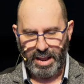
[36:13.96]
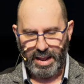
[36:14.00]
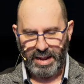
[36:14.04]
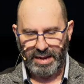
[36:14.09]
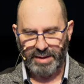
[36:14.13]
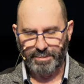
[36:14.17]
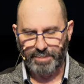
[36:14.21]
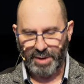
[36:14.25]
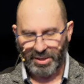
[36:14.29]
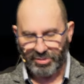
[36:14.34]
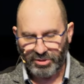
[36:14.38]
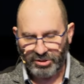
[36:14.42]

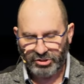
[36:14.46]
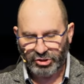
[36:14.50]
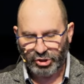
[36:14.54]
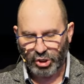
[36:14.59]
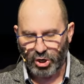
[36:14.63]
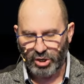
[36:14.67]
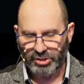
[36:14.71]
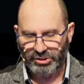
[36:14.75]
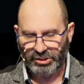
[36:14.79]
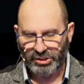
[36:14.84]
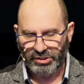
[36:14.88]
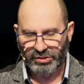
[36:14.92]
But the
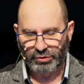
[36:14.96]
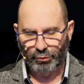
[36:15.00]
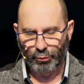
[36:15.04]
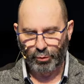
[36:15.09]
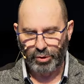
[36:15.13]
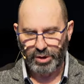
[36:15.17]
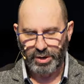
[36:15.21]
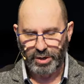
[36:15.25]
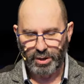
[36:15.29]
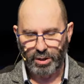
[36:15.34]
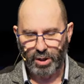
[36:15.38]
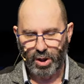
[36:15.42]
churches
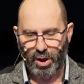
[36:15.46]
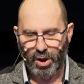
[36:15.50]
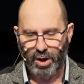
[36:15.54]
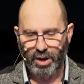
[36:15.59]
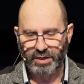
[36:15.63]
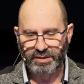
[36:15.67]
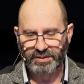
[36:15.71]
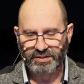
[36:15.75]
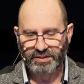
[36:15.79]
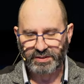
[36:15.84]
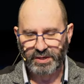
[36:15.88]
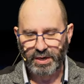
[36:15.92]

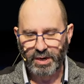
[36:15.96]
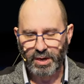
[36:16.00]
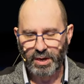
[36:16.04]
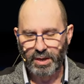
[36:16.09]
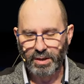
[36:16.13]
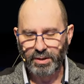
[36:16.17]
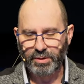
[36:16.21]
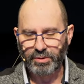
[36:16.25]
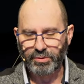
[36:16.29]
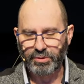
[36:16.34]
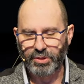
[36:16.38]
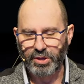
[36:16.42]
realised
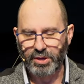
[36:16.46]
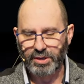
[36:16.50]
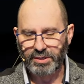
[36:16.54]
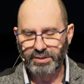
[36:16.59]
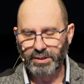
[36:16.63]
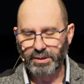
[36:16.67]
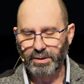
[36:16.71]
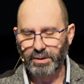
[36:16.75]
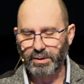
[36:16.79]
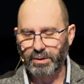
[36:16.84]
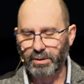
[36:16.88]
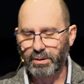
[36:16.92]
that
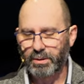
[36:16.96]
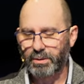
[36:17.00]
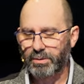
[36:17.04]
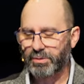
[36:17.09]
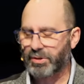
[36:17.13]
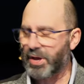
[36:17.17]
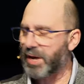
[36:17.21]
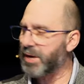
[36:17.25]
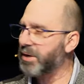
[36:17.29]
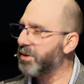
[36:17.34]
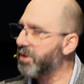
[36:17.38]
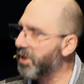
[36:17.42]

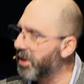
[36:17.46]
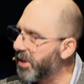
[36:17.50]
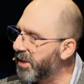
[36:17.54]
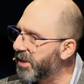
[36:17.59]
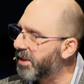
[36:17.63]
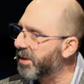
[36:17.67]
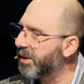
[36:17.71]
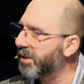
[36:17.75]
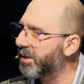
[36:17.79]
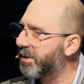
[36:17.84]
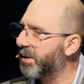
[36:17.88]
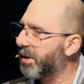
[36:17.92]
they
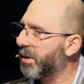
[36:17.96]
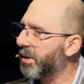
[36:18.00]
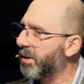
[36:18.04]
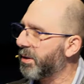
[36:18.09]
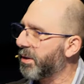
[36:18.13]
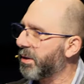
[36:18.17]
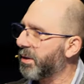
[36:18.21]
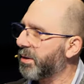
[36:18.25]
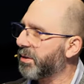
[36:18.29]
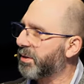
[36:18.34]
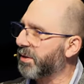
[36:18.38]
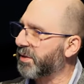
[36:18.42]
needed
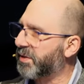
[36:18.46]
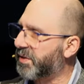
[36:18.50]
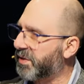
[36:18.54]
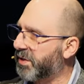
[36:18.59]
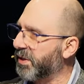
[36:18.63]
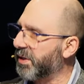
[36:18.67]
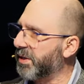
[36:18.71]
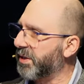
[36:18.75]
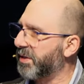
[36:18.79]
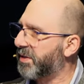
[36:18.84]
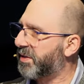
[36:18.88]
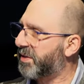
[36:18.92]
to
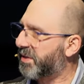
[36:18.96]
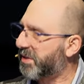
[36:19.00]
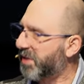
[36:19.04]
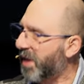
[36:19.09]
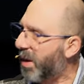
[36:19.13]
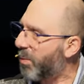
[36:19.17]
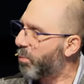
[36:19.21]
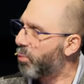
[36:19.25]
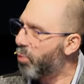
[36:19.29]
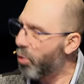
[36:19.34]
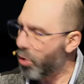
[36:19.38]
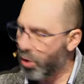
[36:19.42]
see
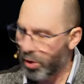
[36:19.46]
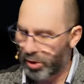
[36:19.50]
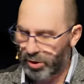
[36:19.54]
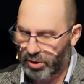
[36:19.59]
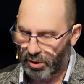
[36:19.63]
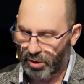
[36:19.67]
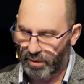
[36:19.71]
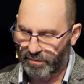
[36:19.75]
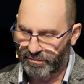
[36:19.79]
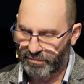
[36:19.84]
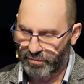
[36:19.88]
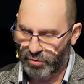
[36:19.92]
some work
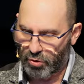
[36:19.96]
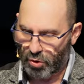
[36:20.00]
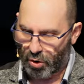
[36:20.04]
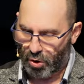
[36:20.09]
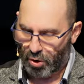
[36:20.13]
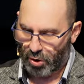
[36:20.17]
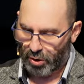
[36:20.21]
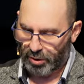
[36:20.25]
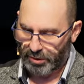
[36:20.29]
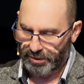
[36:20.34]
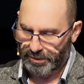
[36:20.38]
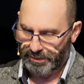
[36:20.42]
of
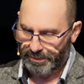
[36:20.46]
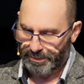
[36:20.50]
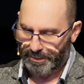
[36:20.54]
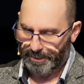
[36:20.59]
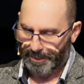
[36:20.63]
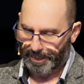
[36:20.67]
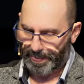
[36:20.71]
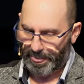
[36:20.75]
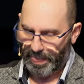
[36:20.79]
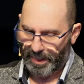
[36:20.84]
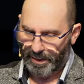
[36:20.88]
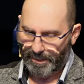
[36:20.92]
God.
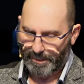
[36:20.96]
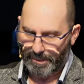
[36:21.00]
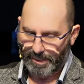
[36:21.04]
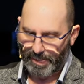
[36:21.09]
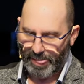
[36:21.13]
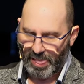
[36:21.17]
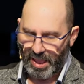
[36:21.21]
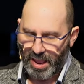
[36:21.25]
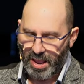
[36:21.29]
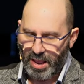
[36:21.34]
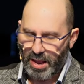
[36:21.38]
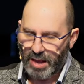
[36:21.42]

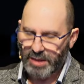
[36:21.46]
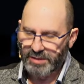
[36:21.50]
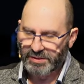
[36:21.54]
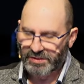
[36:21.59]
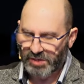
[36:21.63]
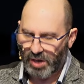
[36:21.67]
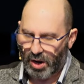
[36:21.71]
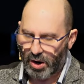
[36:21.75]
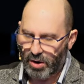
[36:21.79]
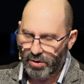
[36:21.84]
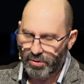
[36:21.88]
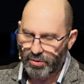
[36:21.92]
And
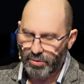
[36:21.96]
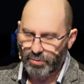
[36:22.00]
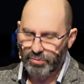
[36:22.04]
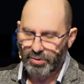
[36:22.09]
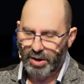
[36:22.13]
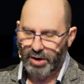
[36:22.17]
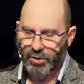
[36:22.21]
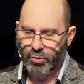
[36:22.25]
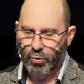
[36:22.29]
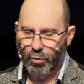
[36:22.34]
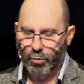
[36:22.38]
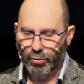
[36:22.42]
so
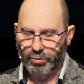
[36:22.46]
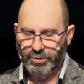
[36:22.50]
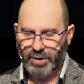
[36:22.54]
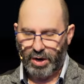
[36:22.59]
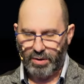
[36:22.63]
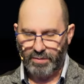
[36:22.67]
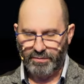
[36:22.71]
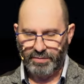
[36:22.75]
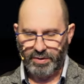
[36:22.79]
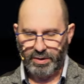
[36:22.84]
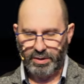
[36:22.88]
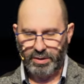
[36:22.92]
they called
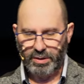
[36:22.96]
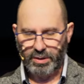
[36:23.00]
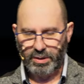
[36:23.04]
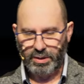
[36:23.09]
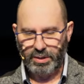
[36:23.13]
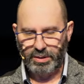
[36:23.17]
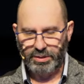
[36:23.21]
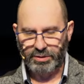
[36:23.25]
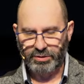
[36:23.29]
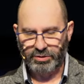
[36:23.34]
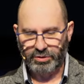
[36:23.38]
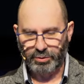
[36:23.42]
over
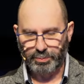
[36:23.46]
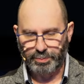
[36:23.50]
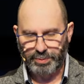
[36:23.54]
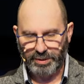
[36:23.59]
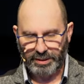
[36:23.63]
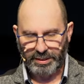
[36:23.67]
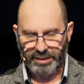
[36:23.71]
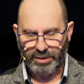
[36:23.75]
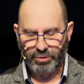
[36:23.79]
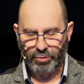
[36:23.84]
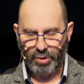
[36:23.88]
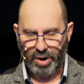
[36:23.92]
to
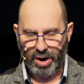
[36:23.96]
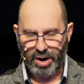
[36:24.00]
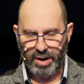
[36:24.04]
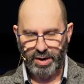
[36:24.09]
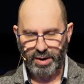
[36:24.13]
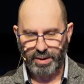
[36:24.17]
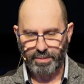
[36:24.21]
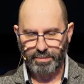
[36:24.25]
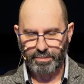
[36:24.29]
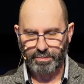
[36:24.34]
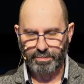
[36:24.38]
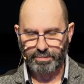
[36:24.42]
Billy
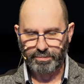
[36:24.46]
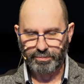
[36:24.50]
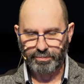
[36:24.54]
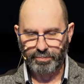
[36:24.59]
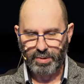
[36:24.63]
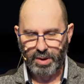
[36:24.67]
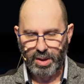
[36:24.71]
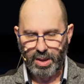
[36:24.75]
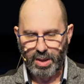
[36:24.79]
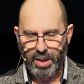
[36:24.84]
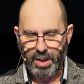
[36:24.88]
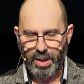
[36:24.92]
Graham,
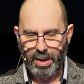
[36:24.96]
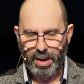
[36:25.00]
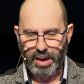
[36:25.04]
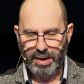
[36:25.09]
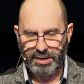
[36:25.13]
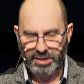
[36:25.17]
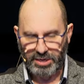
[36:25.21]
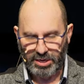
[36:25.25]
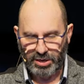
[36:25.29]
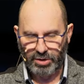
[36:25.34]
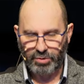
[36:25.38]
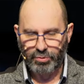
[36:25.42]

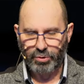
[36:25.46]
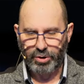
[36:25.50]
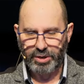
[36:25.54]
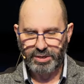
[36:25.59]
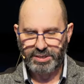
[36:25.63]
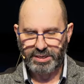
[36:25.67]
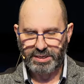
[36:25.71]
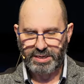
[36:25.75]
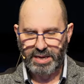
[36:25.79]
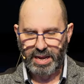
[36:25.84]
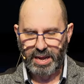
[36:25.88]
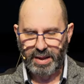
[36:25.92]
and he agreed
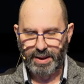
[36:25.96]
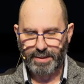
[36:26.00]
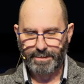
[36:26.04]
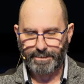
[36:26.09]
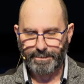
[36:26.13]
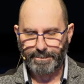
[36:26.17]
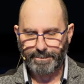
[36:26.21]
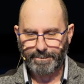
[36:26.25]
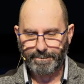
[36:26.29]
to come.